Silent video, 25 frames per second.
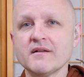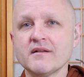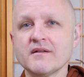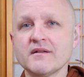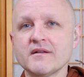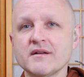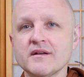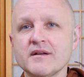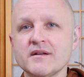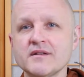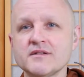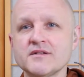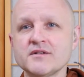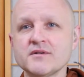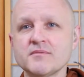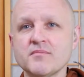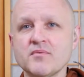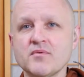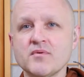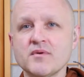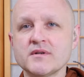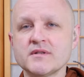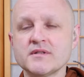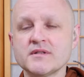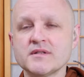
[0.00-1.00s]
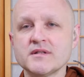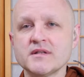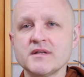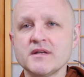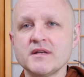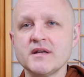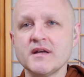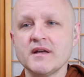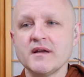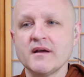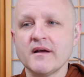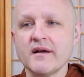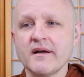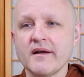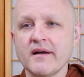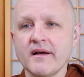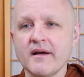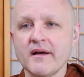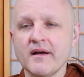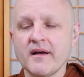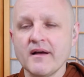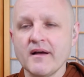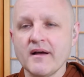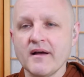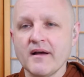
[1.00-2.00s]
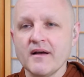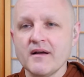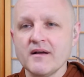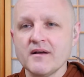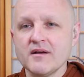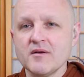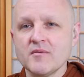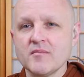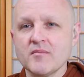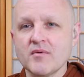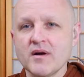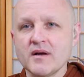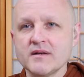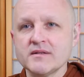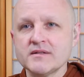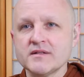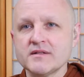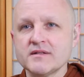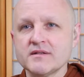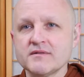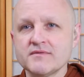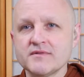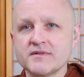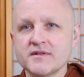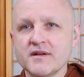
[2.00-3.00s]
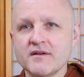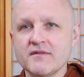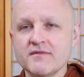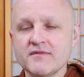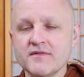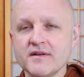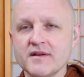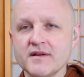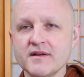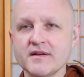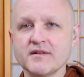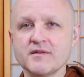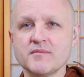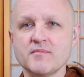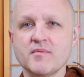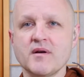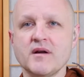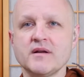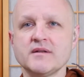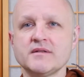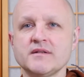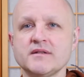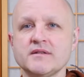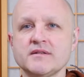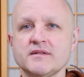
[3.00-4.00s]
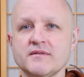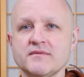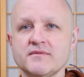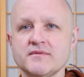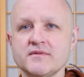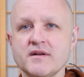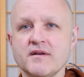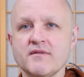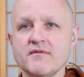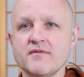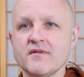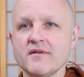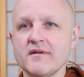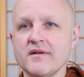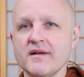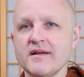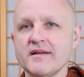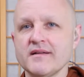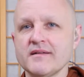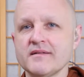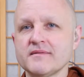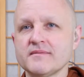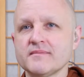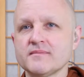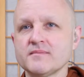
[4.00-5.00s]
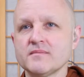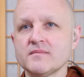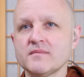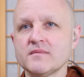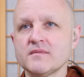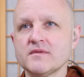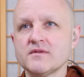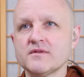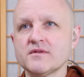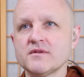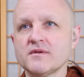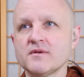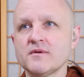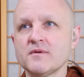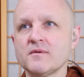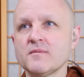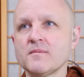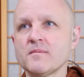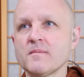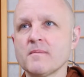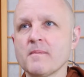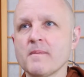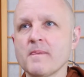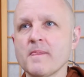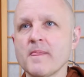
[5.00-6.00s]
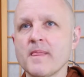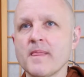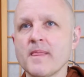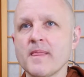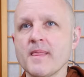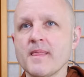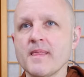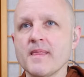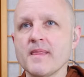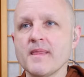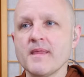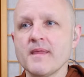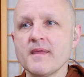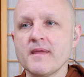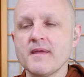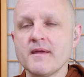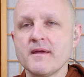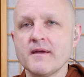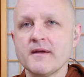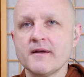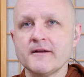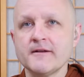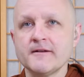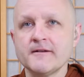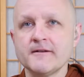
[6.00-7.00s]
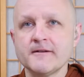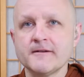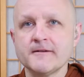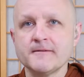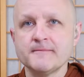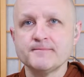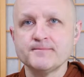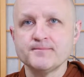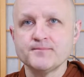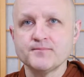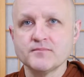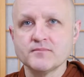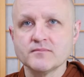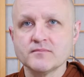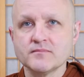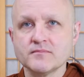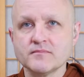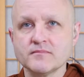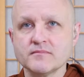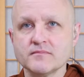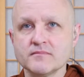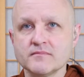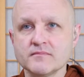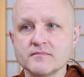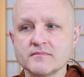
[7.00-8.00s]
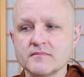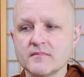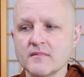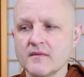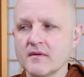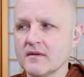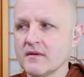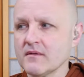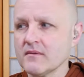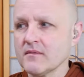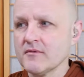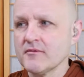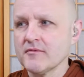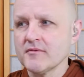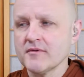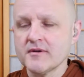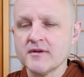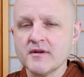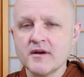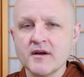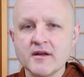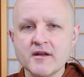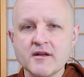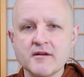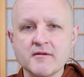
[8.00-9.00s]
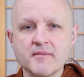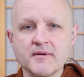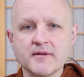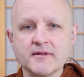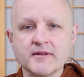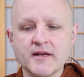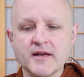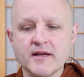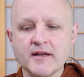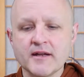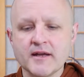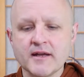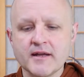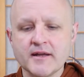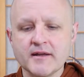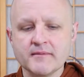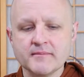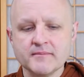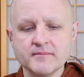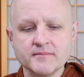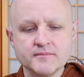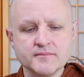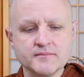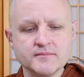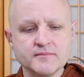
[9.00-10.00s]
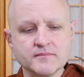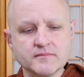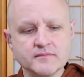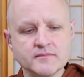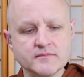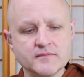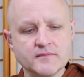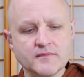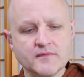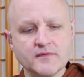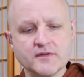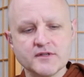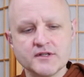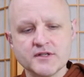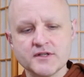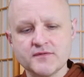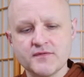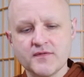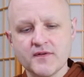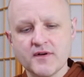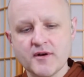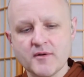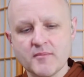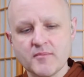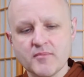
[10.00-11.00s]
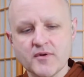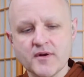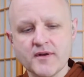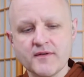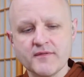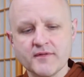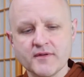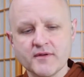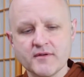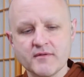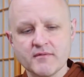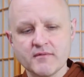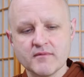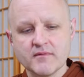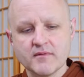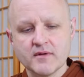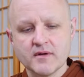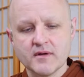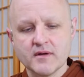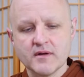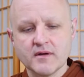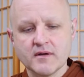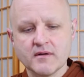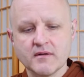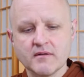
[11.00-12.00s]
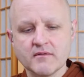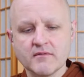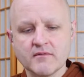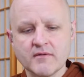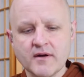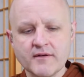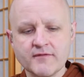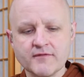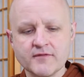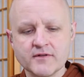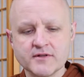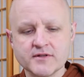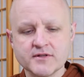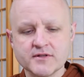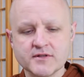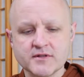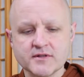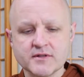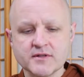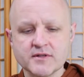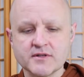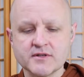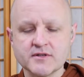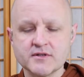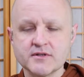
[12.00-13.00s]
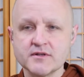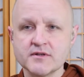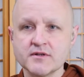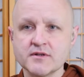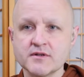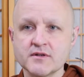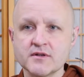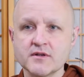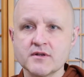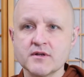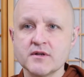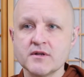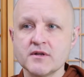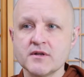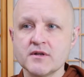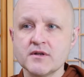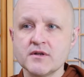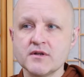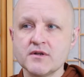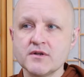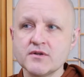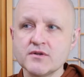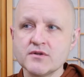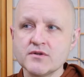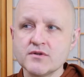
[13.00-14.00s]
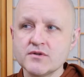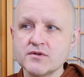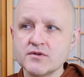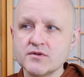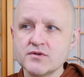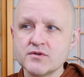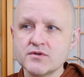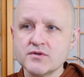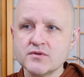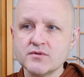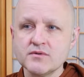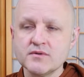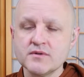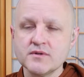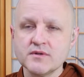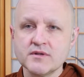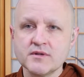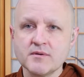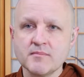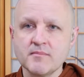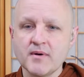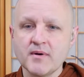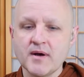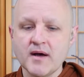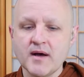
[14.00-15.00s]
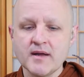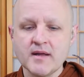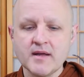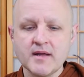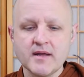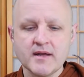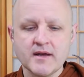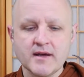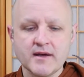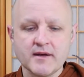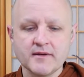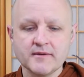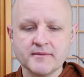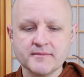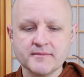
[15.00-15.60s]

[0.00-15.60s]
it supports the process of selfing and the process of suffering. So, and when we're talking about that, I just very briefly referenced this Sutta to Bāhiya,